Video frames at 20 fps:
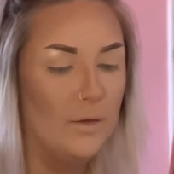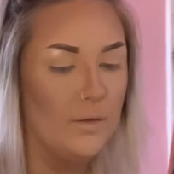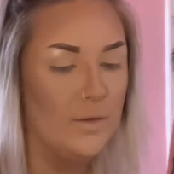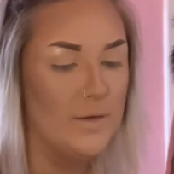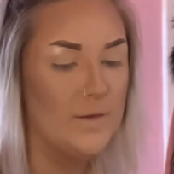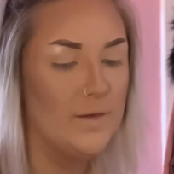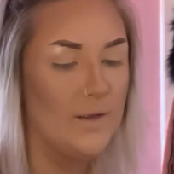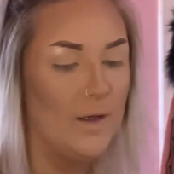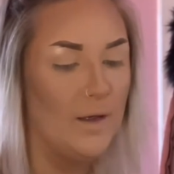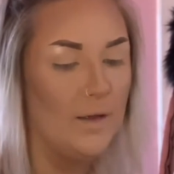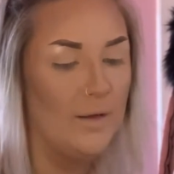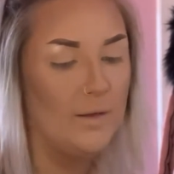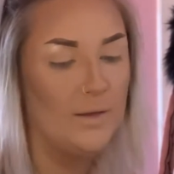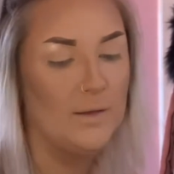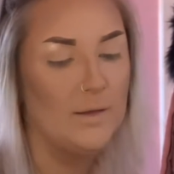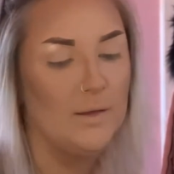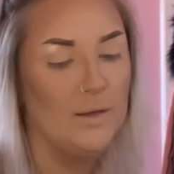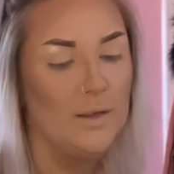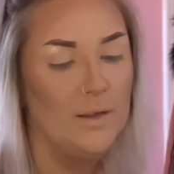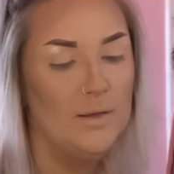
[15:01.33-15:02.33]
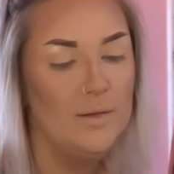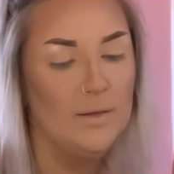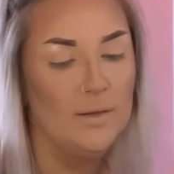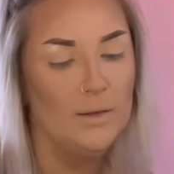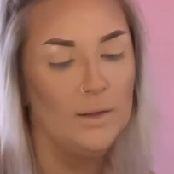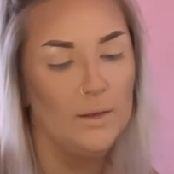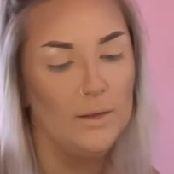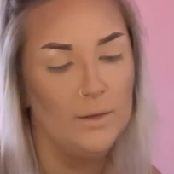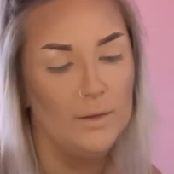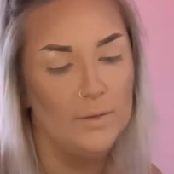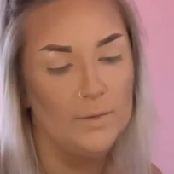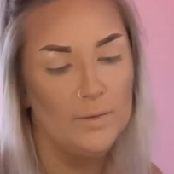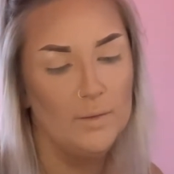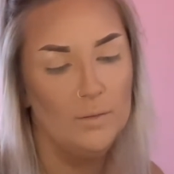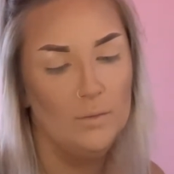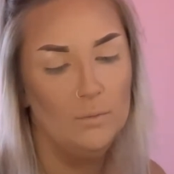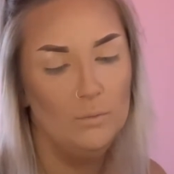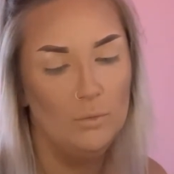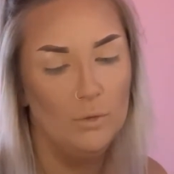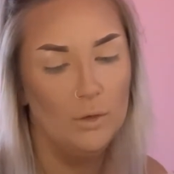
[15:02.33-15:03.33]
Than Sex Easy Glide
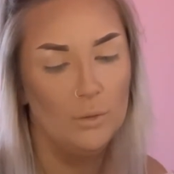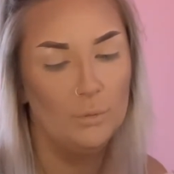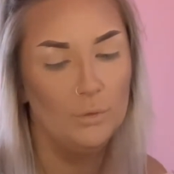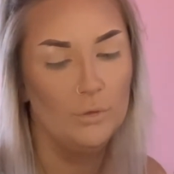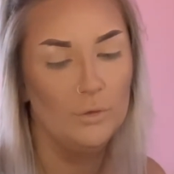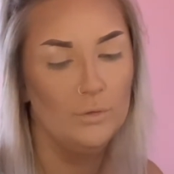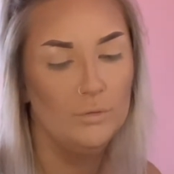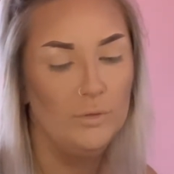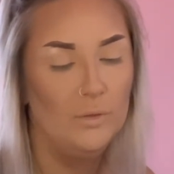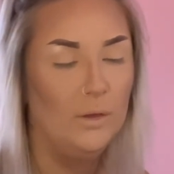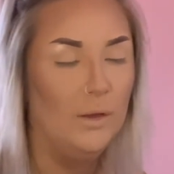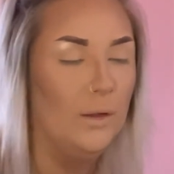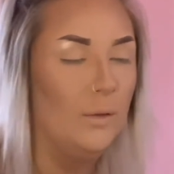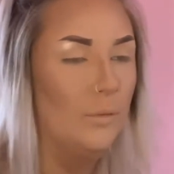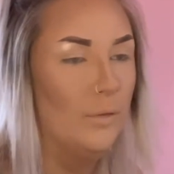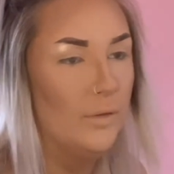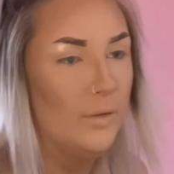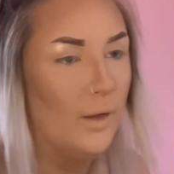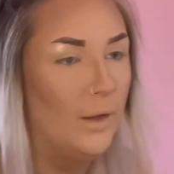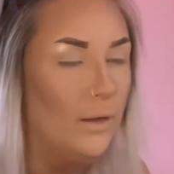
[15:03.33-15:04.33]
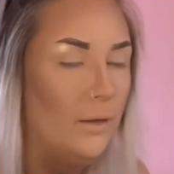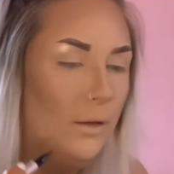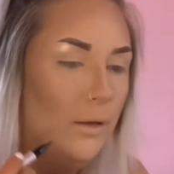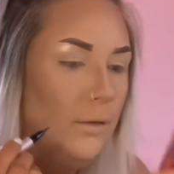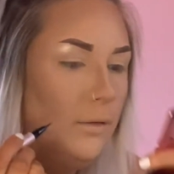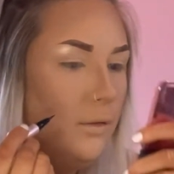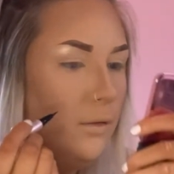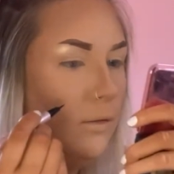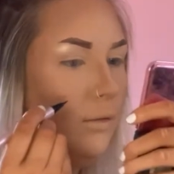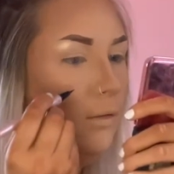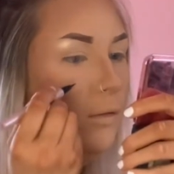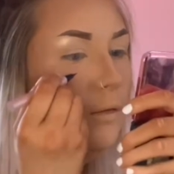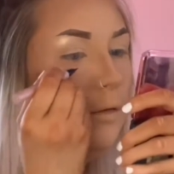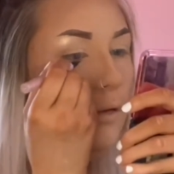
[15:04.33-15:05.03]
Waterproof Liquid Eyeliner,